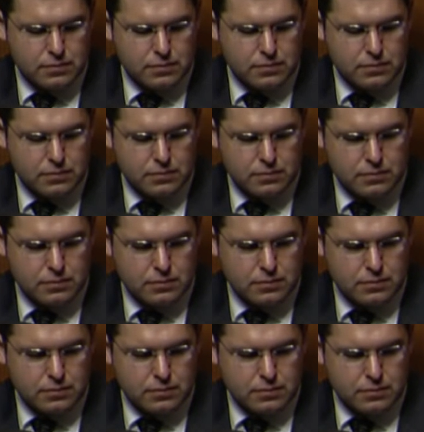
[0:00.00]

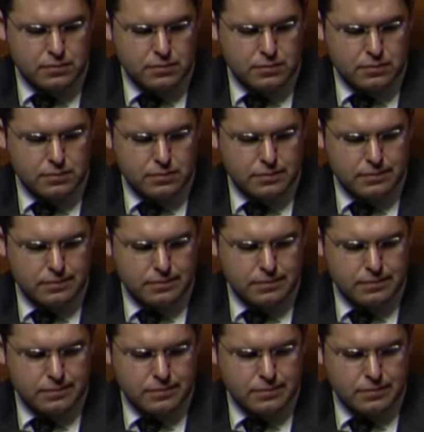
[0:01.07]

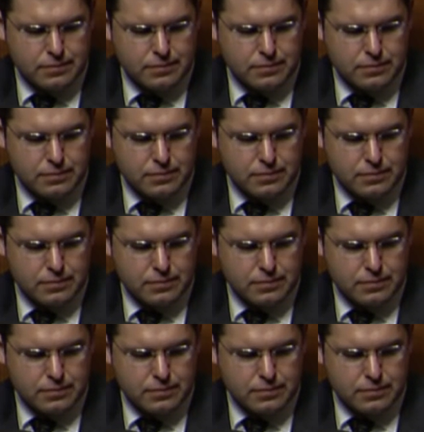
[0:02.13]
[no speech]